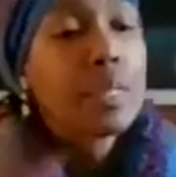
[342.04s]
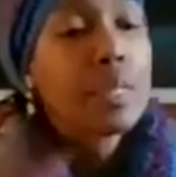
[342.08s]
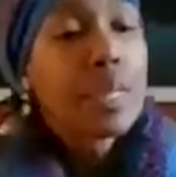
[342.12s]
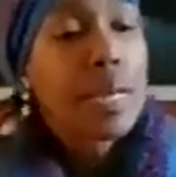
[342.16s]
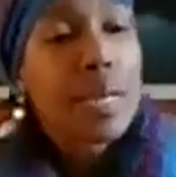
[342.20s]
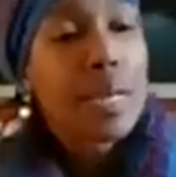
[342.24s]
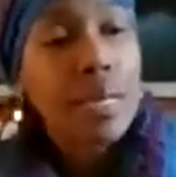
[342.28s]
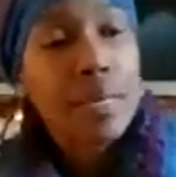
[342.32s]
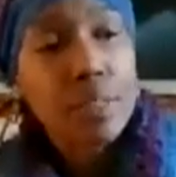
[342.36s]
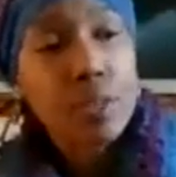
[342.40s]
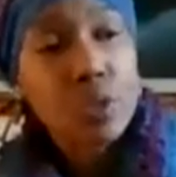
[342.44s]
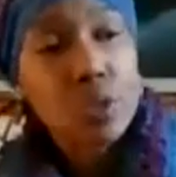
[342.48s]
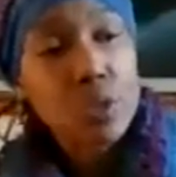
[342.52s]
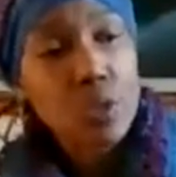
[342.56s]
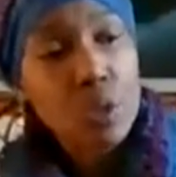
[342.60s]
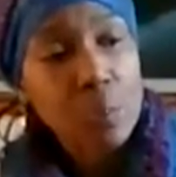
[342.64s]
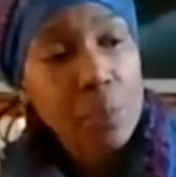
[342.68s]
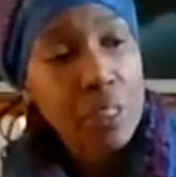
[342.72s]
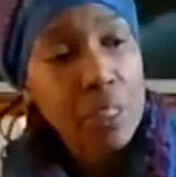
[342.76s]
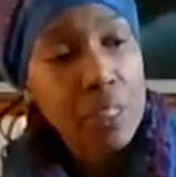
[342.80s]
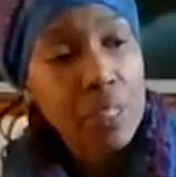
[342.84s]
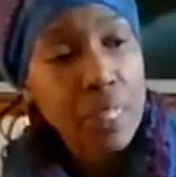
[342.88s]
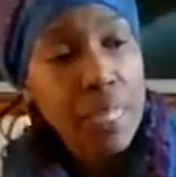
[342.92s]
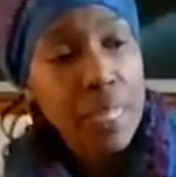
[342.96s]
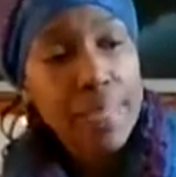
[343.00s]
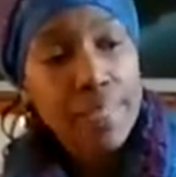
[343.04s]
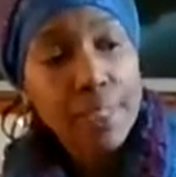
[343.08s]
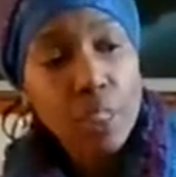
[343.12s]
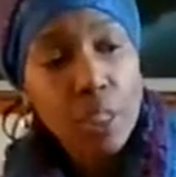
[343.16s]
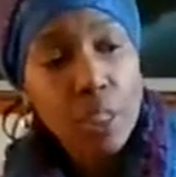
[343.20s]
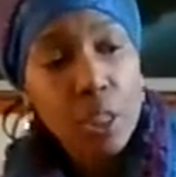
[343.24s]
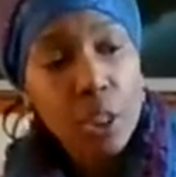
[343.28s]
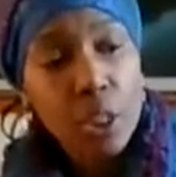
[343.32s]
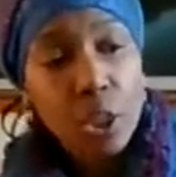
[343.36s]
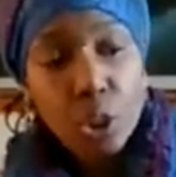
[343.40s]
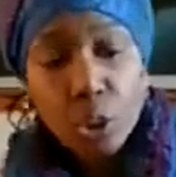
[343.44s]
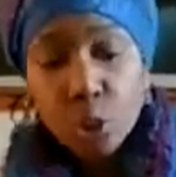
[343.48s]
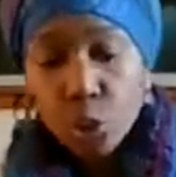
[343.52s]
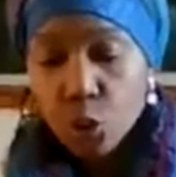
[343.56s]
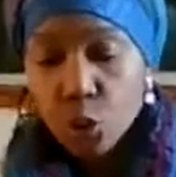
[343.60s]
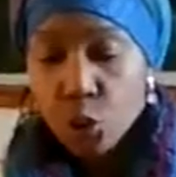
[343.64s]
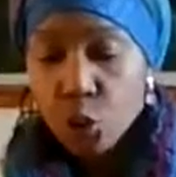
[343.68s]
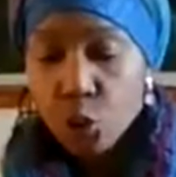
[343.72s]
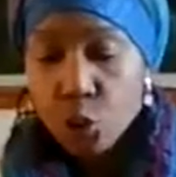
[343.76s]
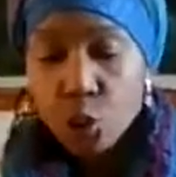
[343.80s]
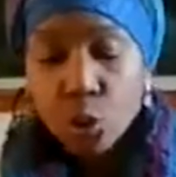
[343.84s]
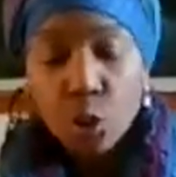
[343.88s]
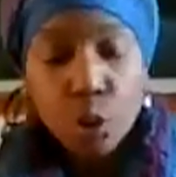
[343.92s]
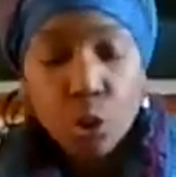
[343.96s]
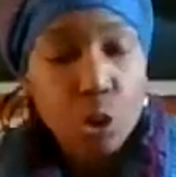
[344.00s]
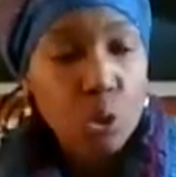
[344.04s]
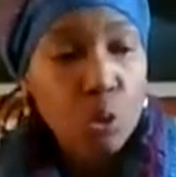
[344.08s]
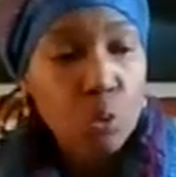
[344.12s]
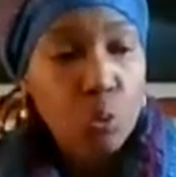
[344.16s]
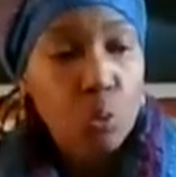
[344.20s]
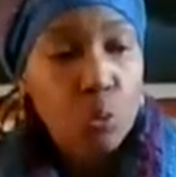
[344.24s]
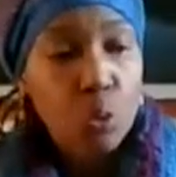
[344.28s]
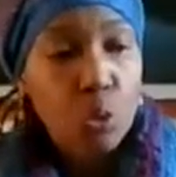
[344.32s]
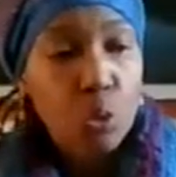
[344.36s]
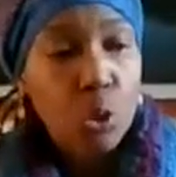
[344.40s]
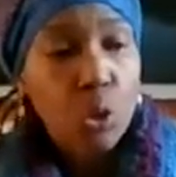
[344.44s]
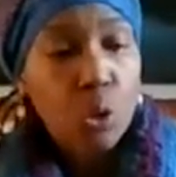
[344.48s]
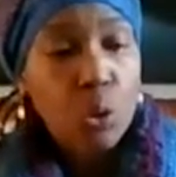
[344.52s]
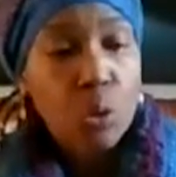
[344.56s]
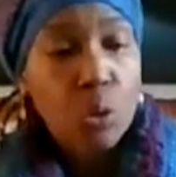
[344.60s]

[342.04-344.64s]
Now, I normally like to